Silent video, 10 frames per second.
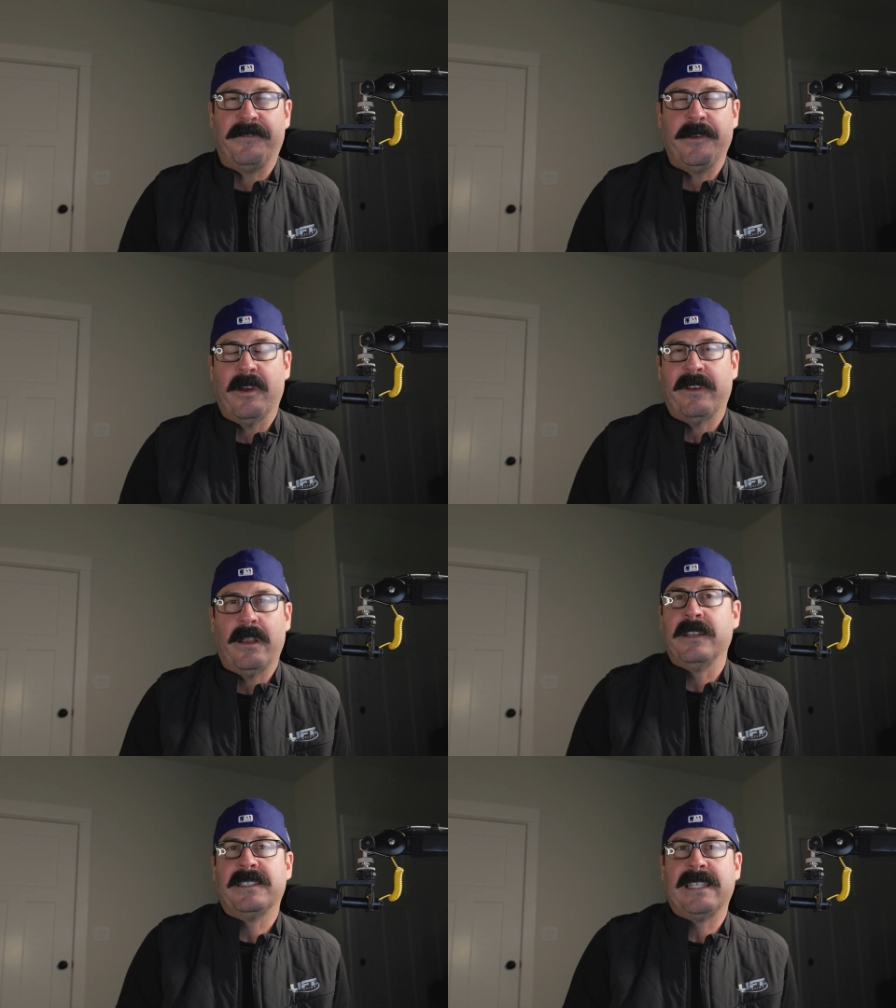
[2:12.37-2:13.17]
If you have an
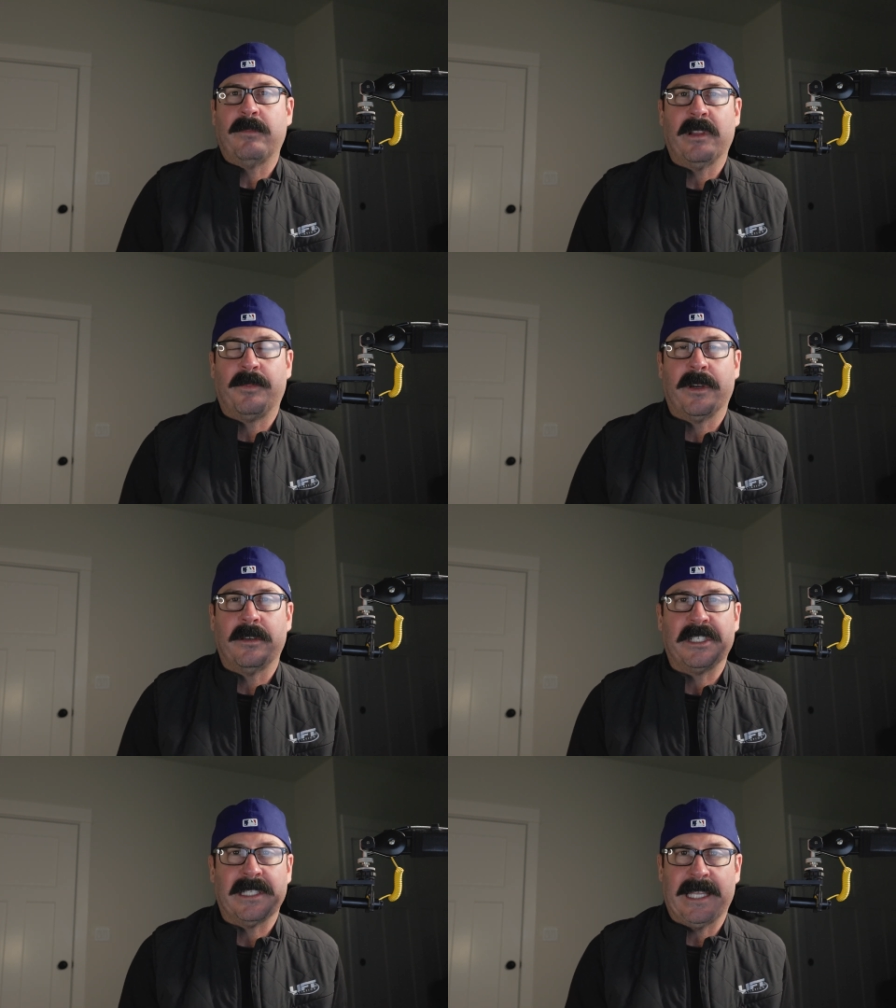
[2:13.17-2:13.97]
unstable
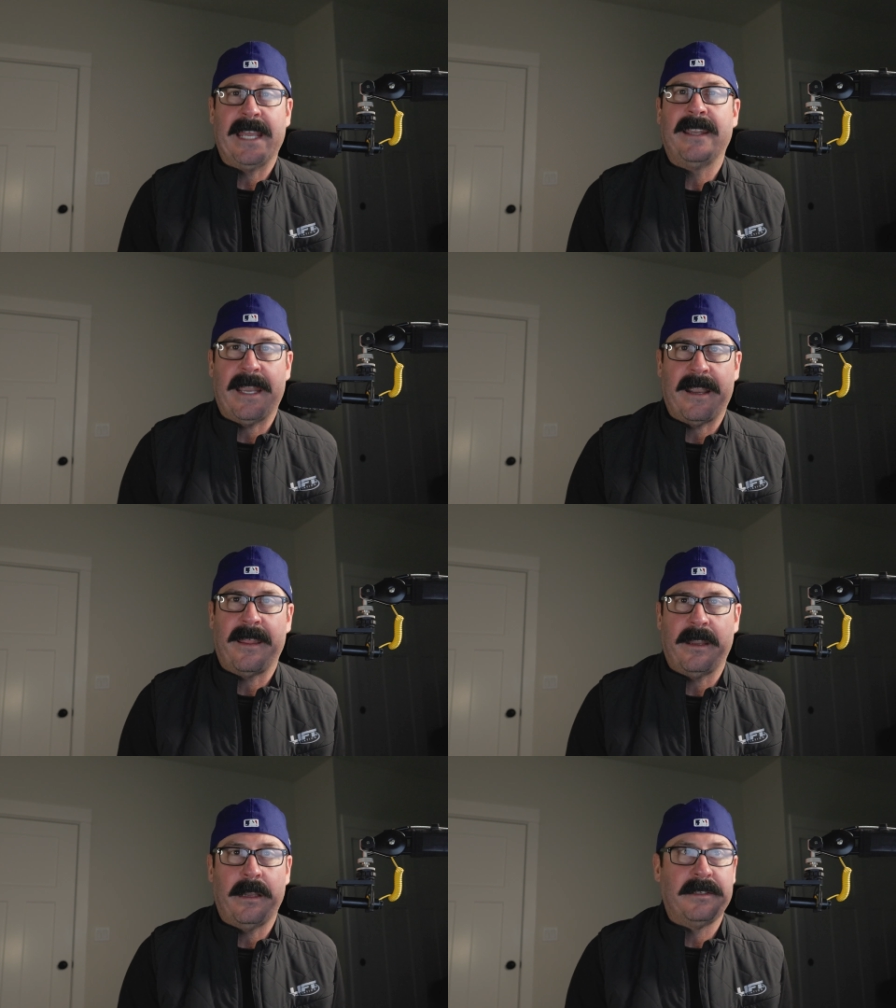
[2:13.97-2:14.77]
approach and landed out of
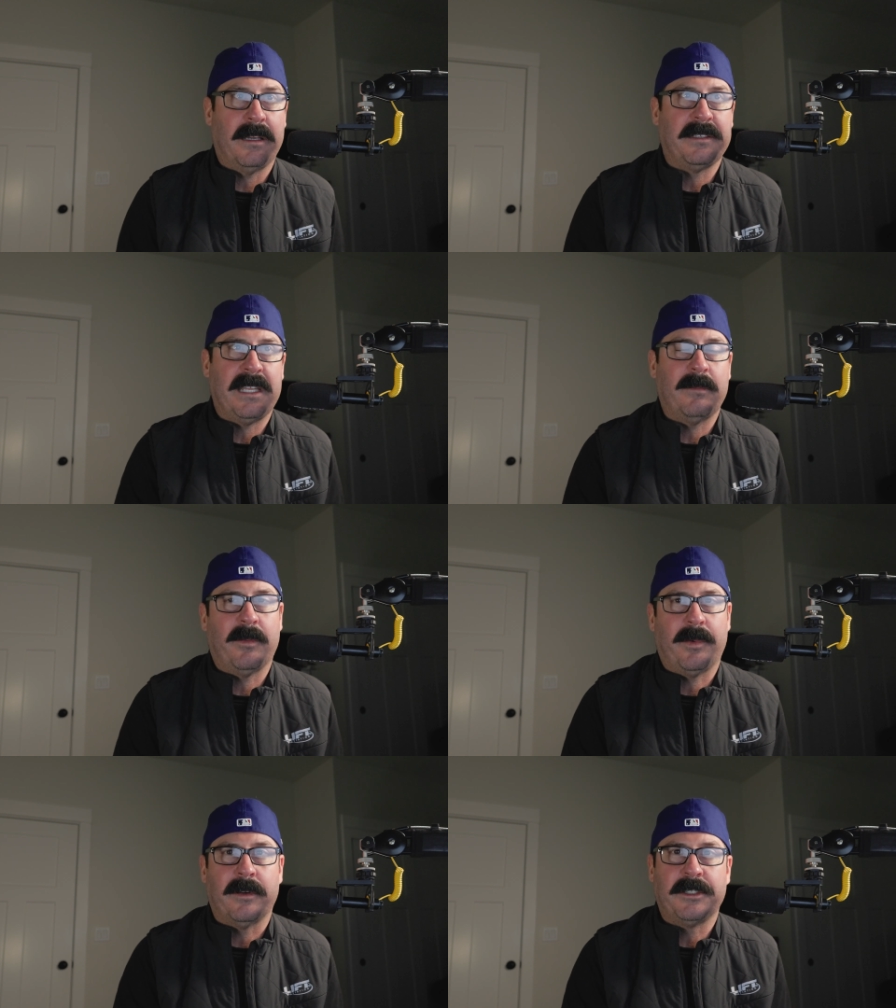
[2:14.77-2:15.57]
that unstable
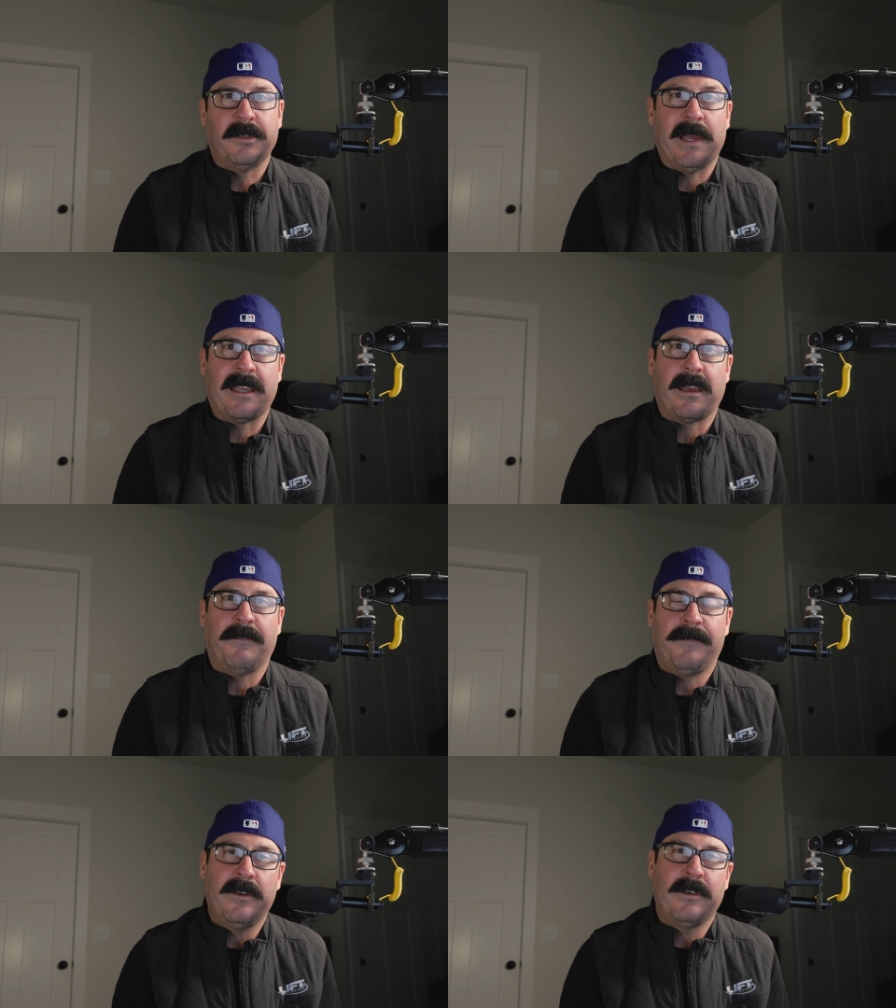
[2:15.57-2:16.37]
approach, you might get a
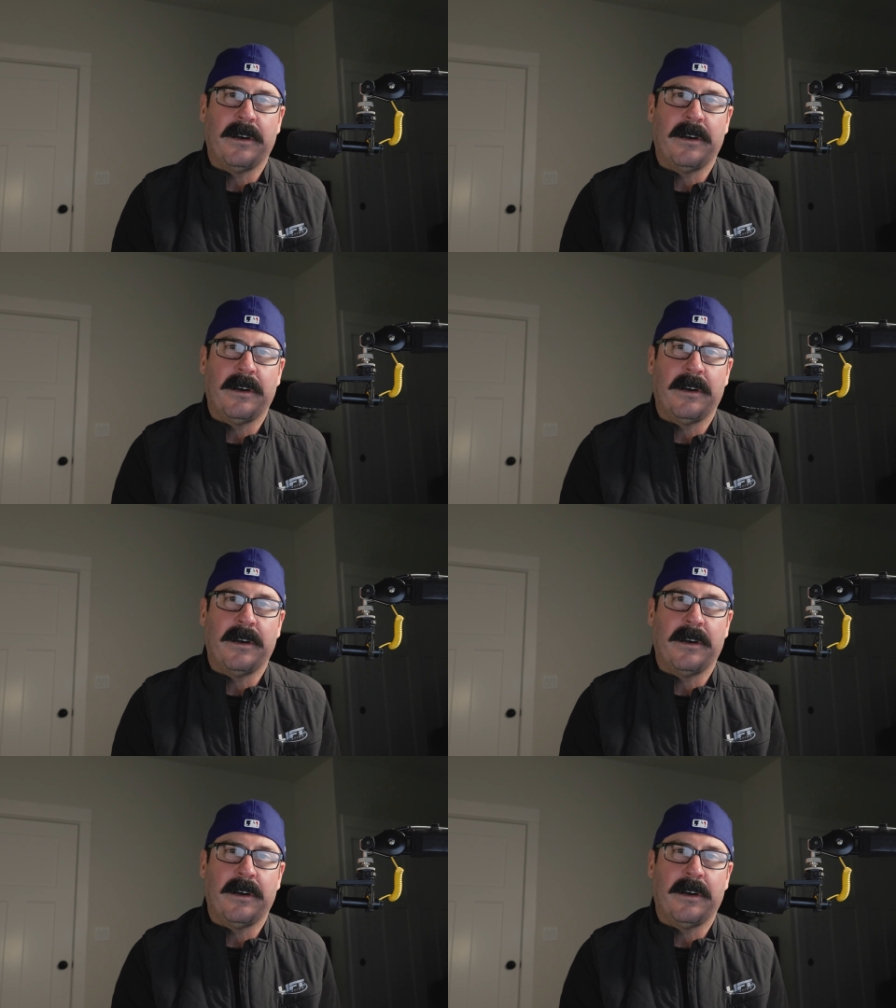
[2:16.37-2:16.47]
phone